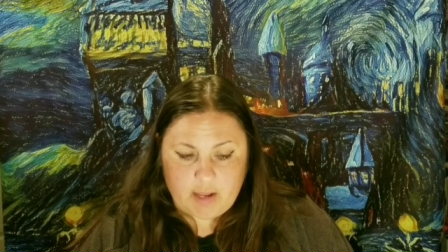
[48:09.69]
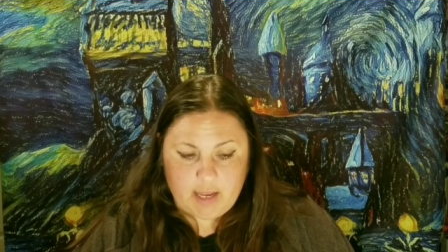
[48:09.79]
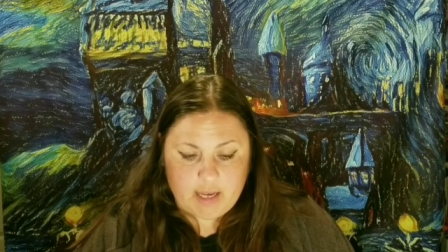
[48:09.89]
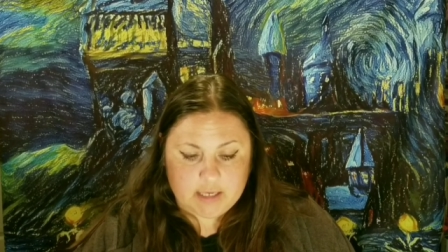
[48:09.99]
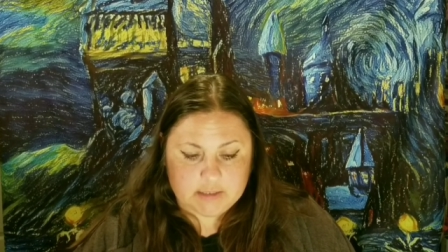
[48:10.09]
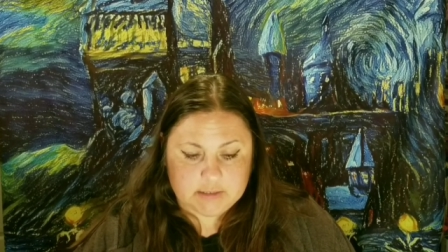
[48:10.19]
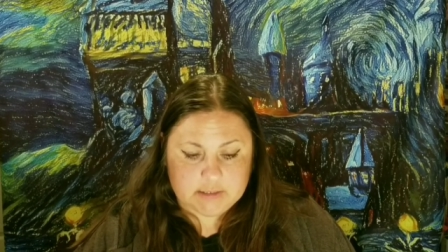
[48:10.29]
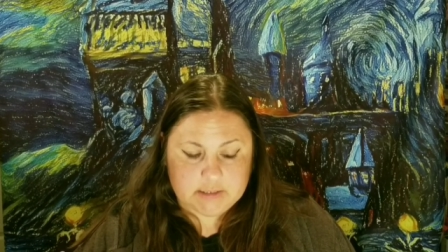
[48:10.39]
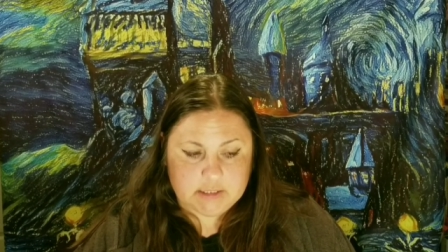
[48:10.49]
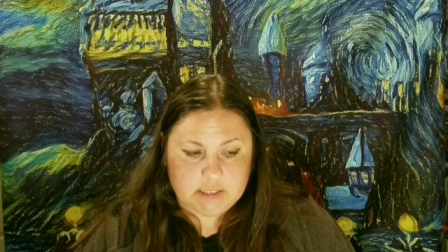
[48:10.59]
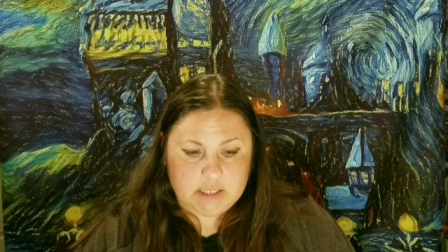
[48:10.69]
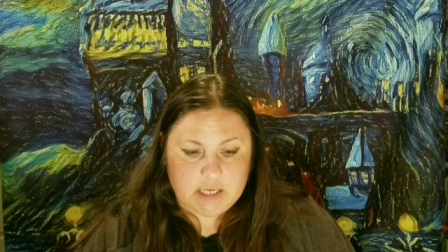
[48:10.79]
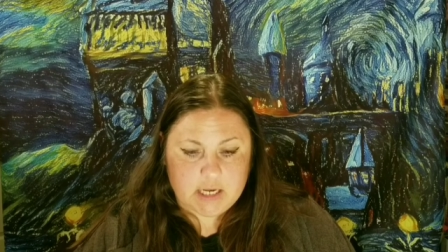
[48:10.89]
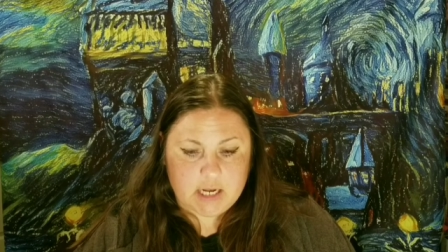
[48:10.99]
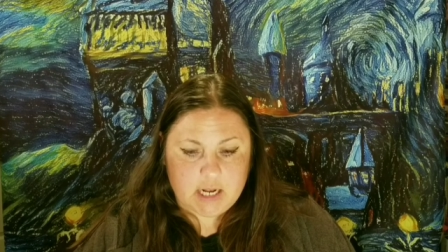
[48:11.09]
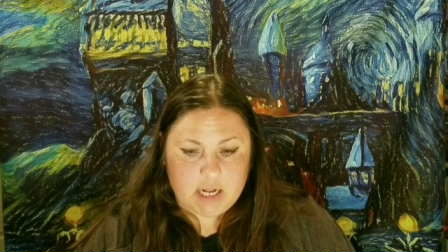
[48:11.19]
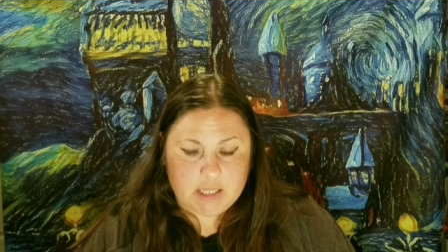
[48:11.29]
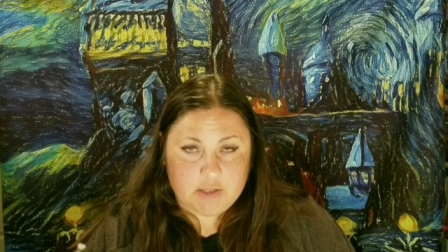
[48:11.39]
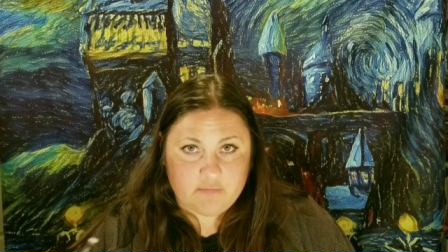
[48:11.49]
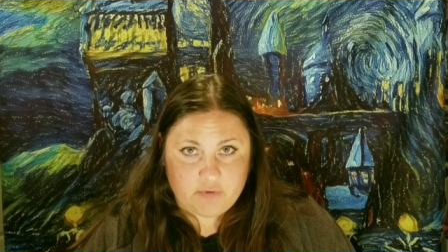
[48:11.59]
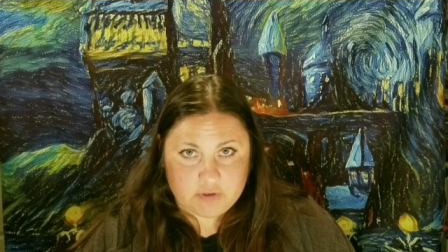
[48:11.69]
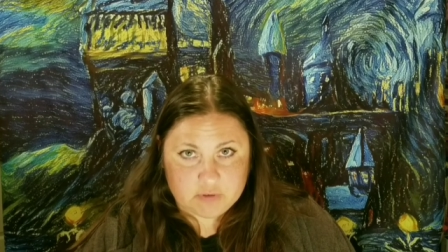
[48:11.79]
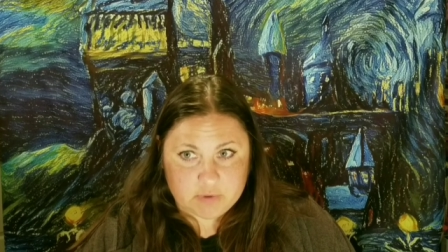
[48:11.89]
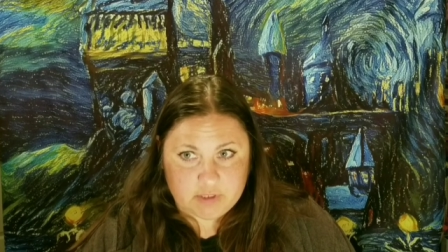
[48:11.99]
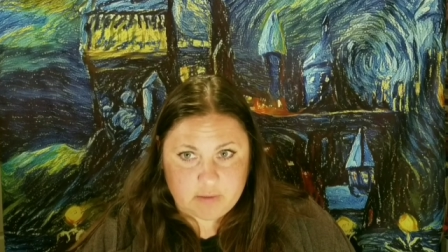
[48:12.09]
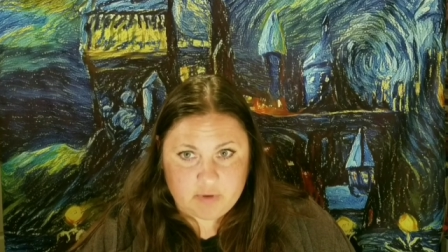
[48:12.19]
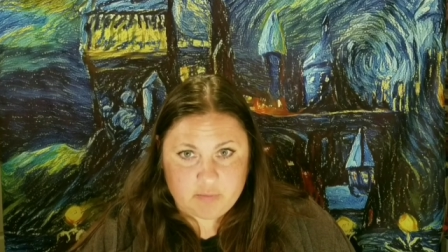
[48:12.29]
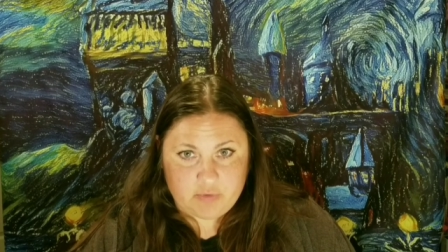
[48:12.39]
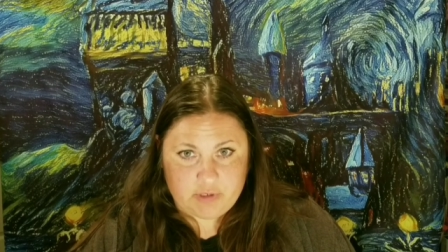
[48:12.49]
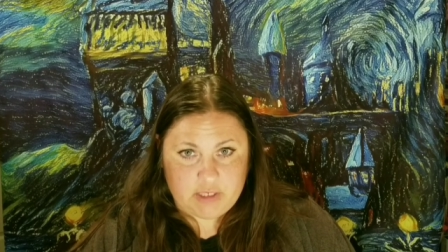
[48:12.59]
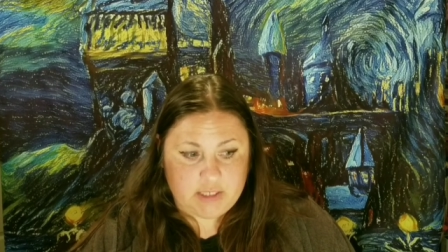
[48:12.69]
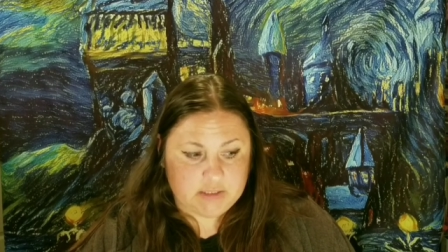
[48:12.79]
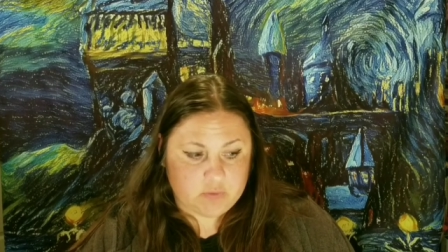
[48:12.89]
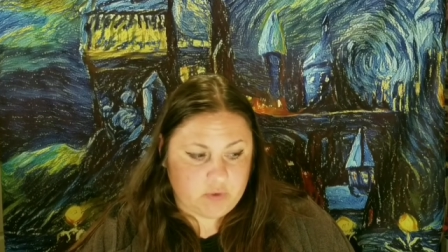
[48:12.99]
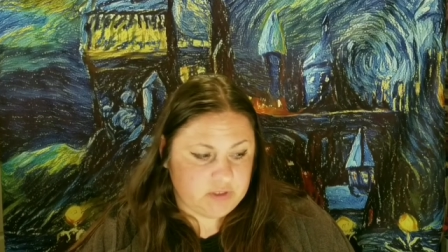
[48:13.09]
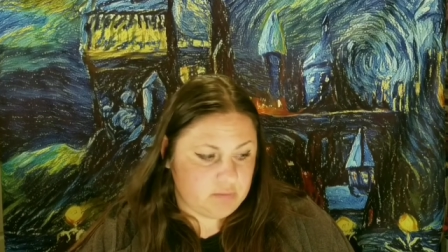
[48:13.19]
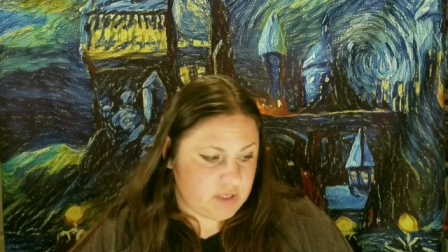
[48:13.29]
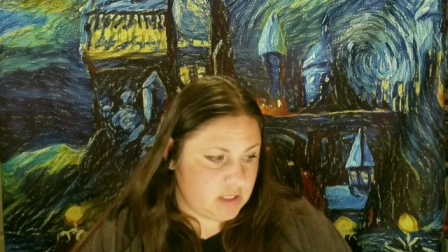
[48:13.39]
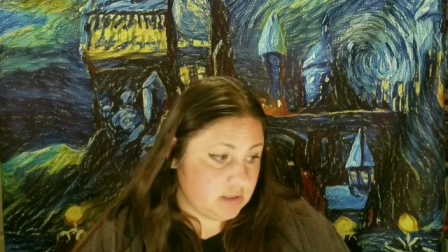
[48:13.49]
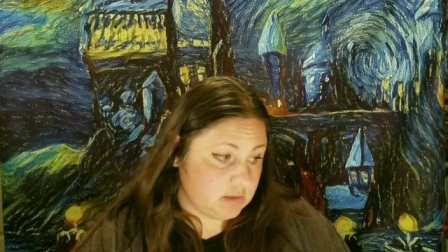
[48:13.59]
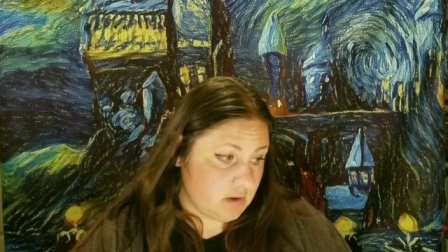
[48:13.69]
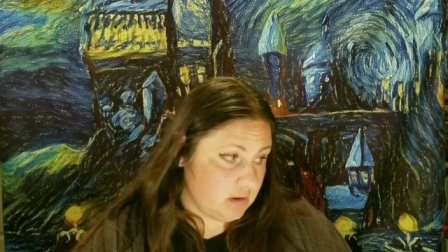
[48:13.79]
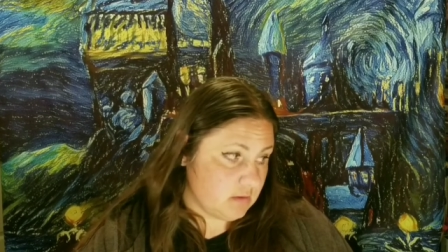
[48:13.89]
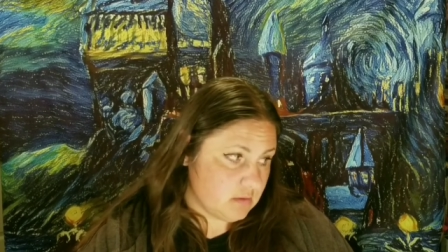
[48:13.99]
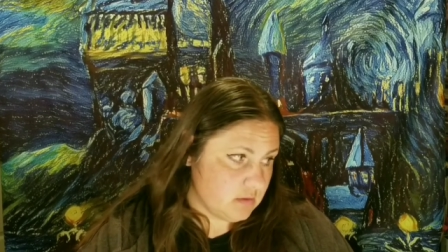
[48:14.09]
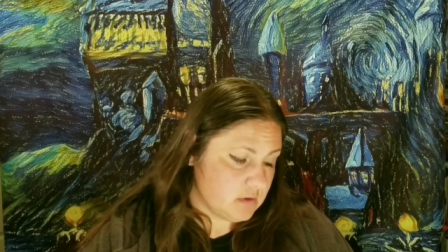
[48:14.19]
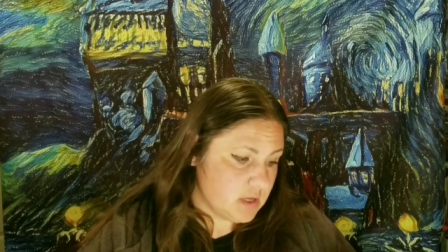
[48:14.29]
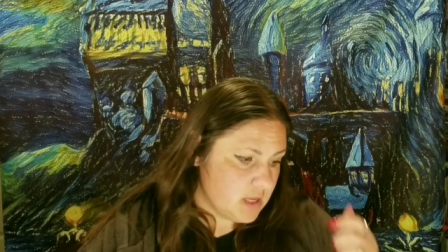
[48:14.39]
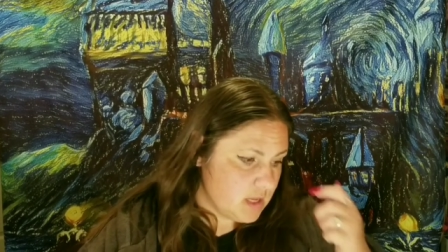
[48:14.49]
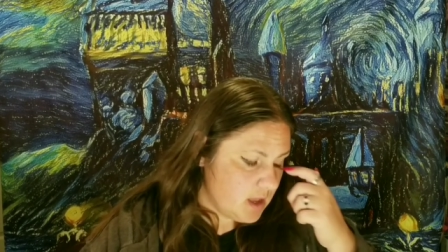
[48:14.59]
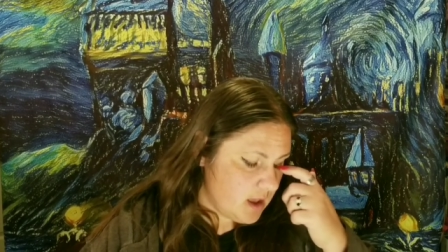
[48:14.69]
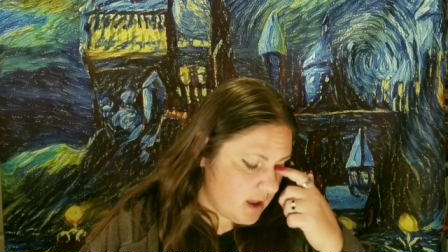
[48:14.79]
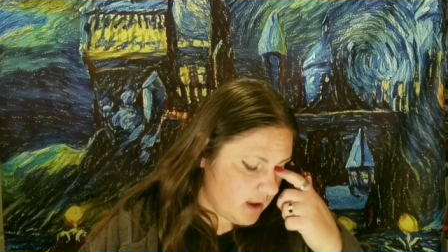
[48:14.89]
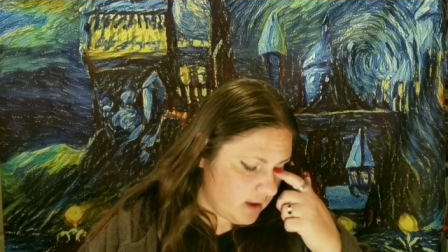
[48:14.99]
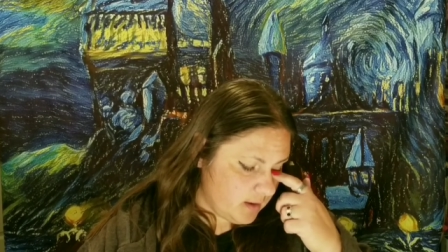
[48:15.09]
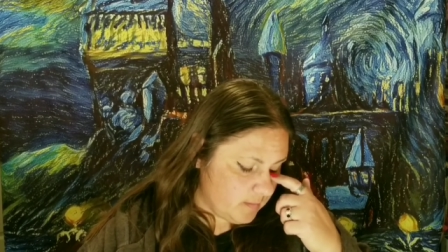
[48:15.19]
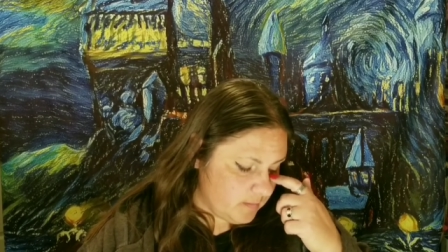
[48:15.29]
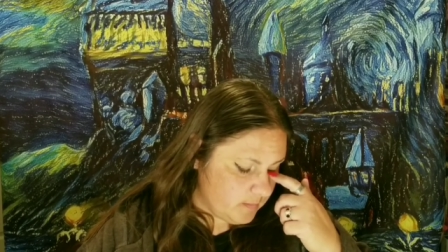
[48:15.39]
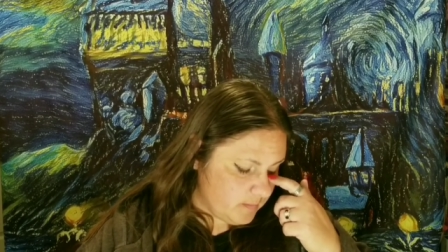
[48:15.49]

And the first one that I'm going to put is going to be this article um,